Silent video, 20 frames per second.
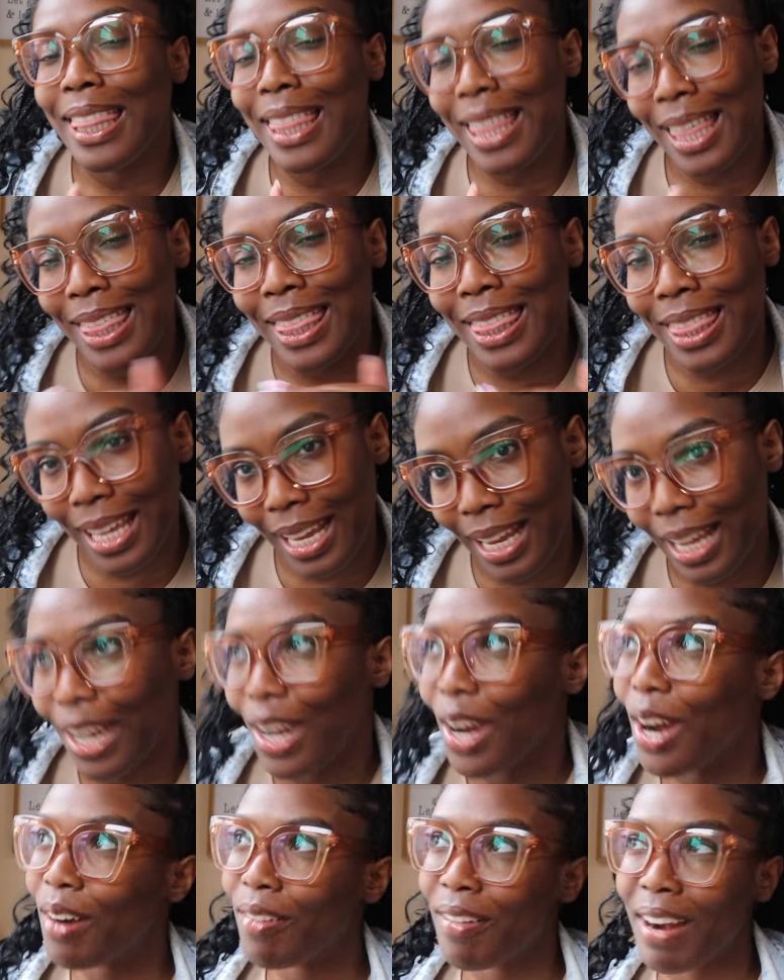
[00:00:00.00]
the thing.
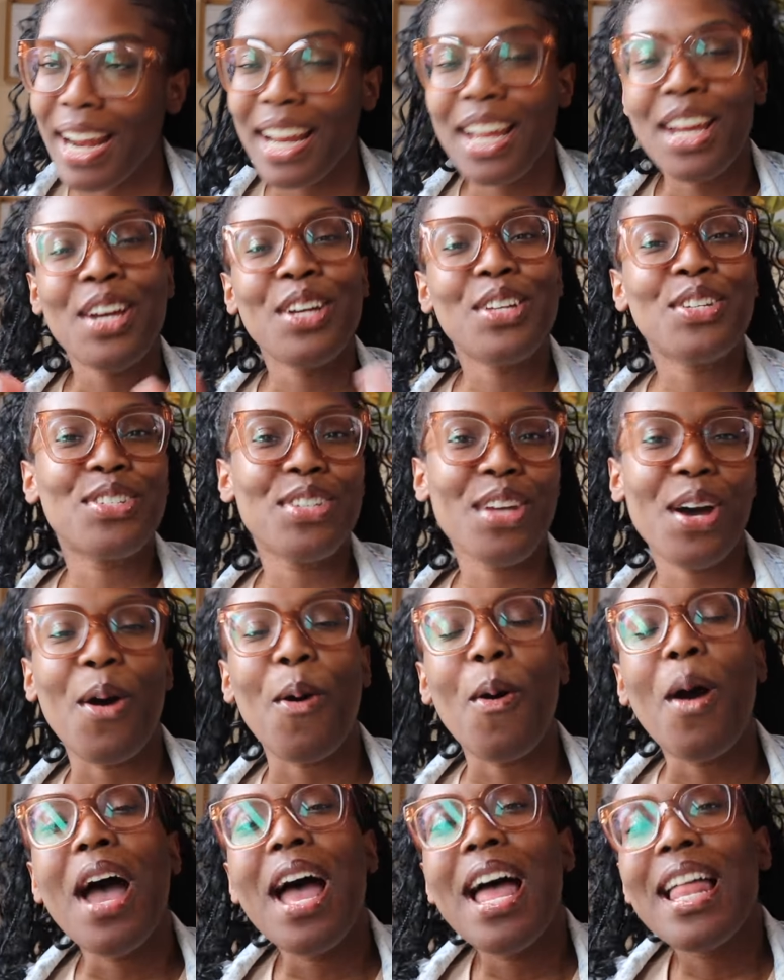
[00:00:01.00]
All right.
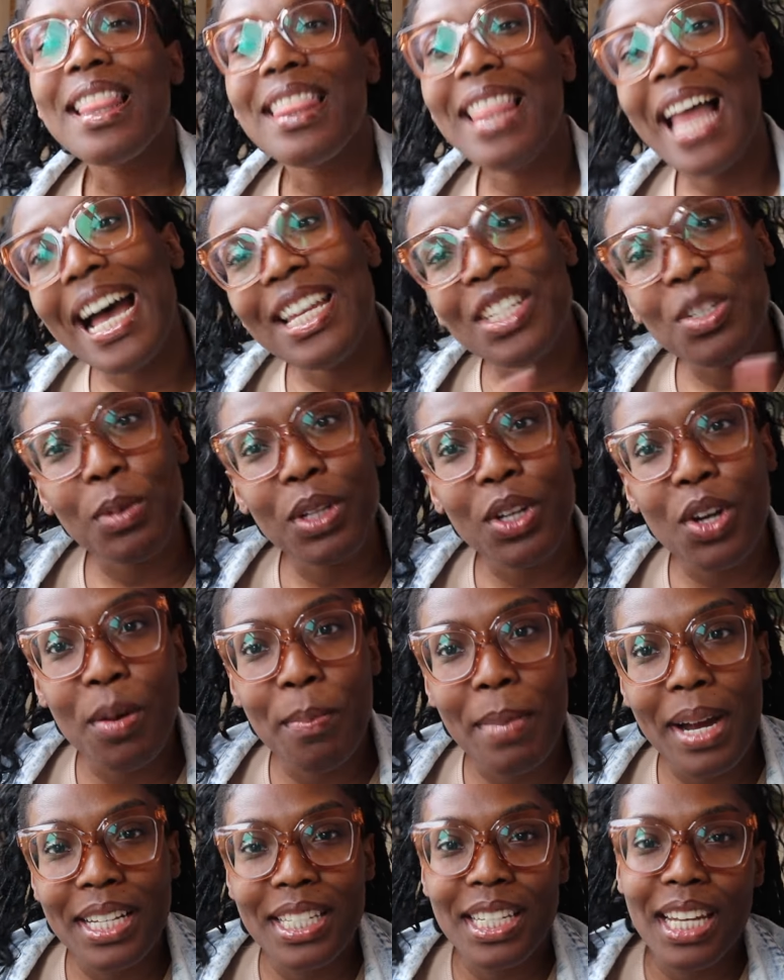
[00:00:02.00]
So last week
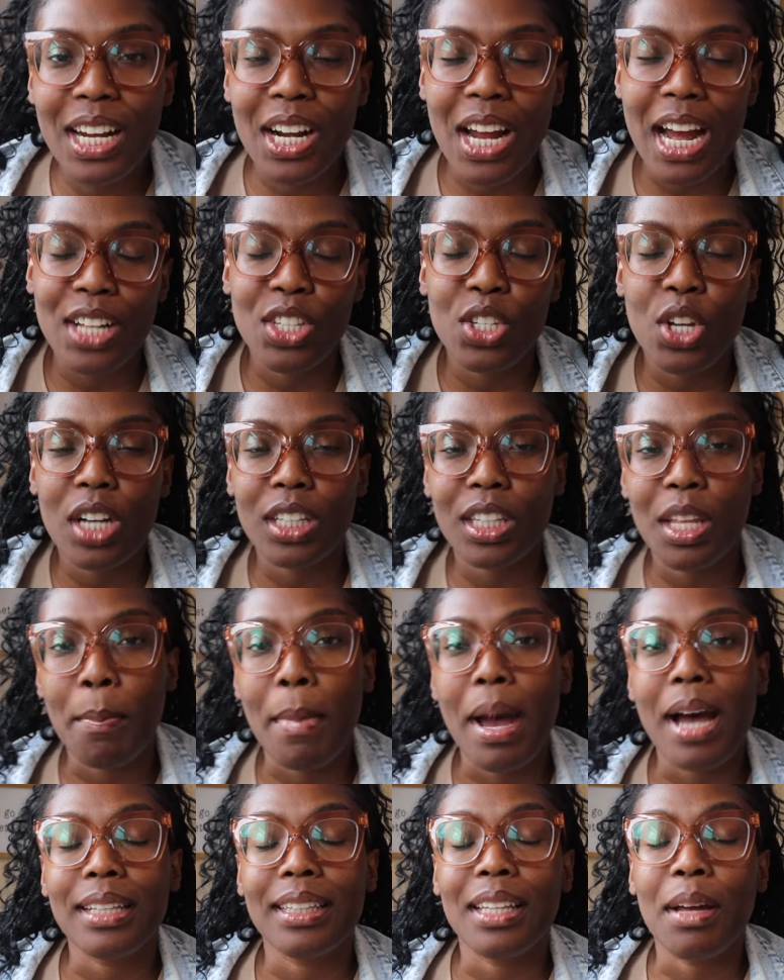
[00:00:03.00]
on my channel, I talked
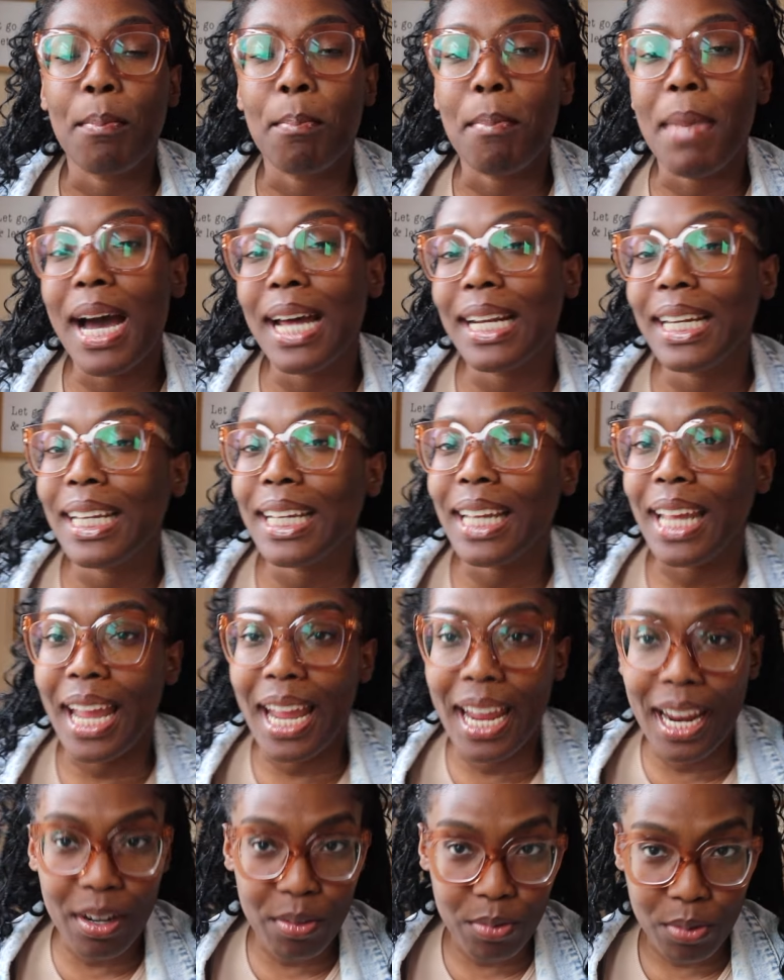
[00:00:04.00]
about demonic
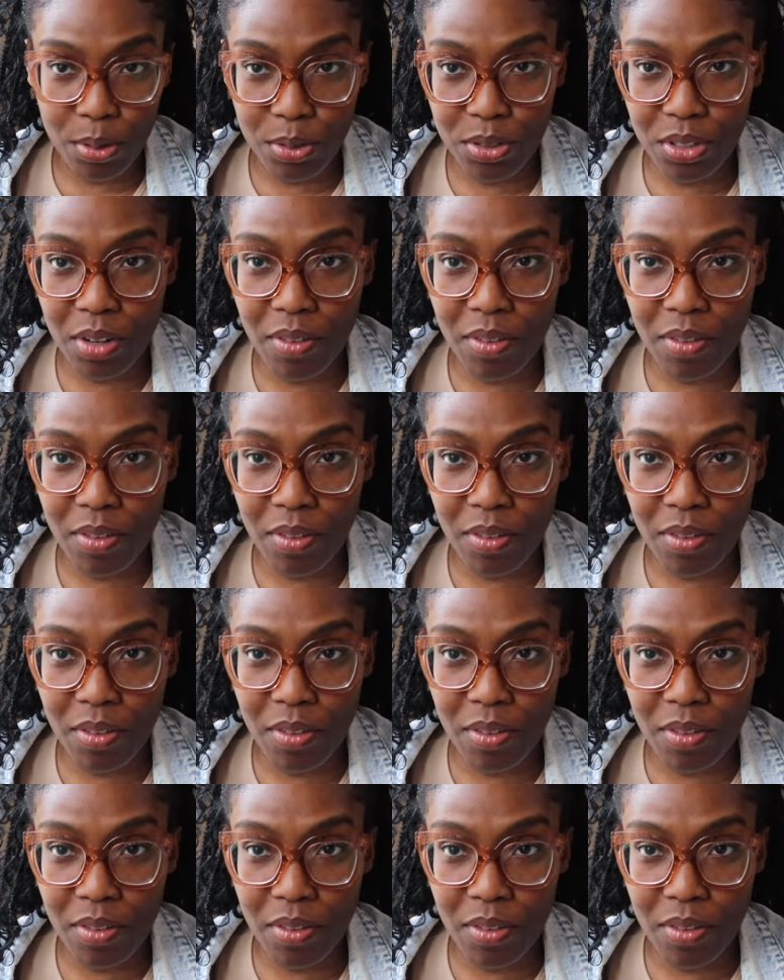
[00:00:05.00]
arrows.